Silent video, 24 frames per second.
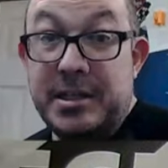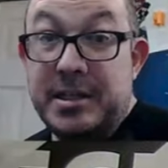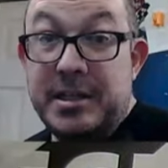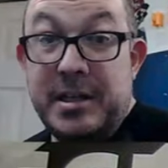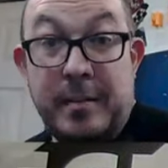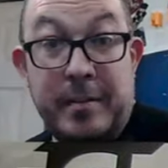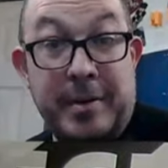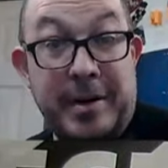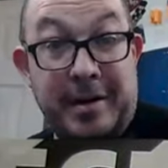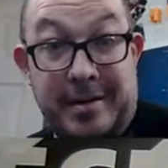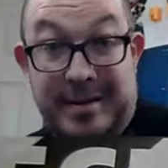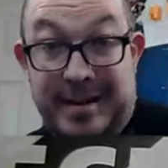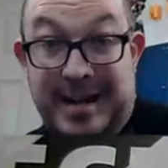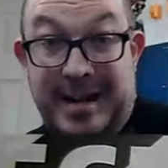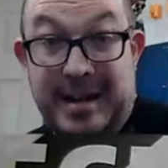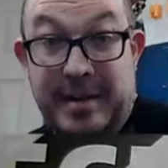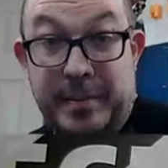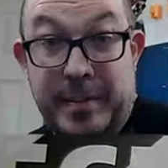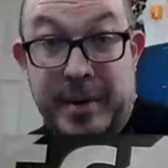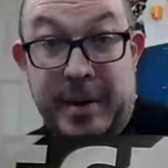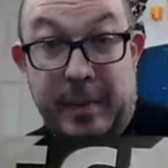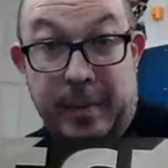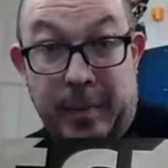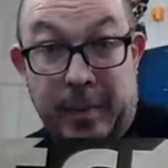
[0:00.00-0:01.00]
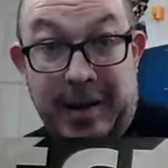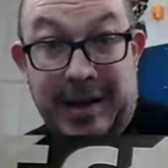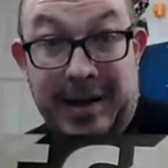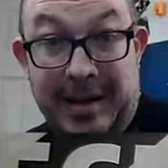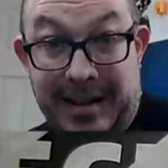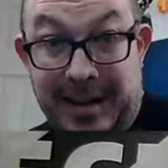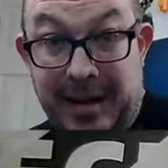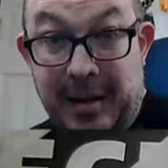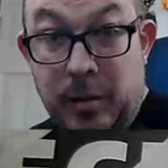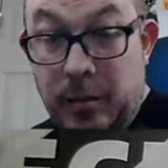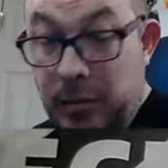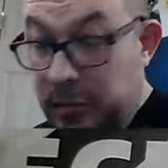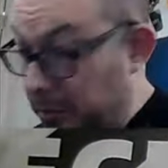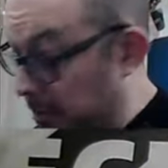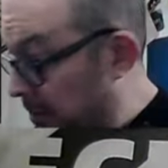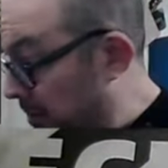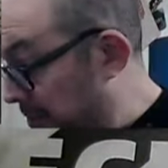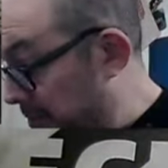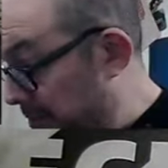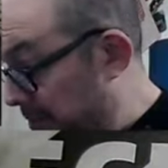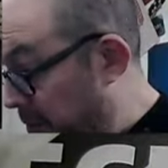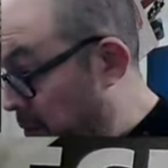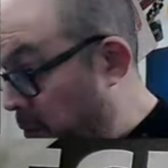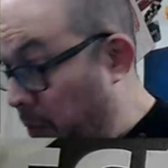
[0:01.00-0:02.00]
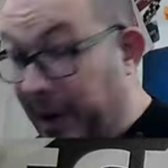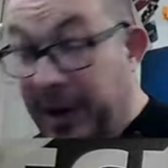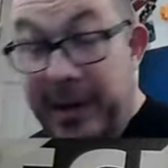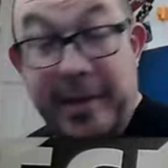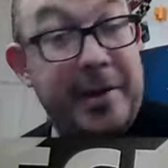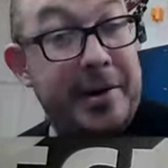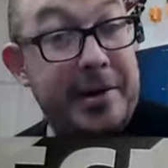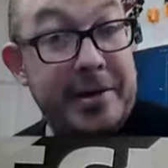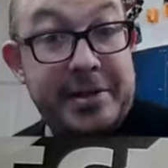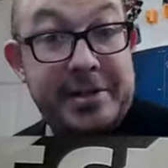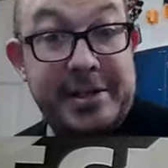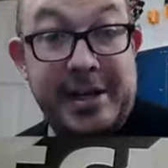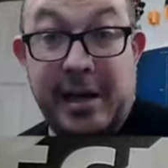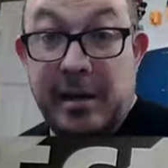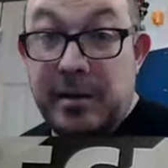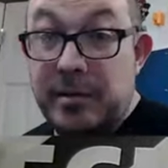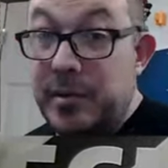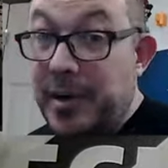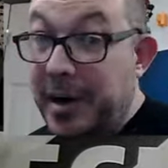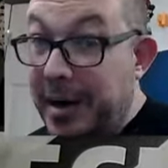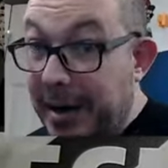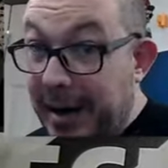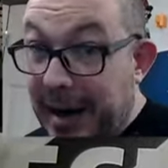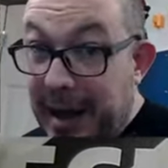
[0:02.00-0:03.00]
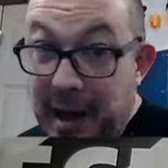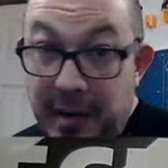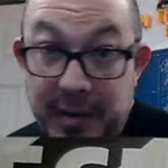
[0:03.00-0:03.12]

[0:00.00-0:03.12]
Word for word: I mean, a lot of people, I think the way that it sounds right now,